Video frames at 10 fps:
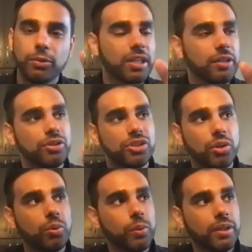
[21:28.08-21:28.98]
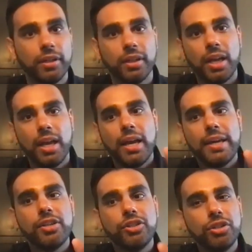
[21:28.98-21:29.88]
works. It was so weird.
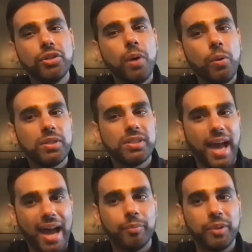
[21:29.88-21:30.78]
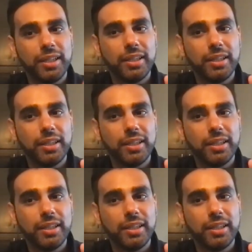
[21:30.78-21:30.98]
He knew what was happening.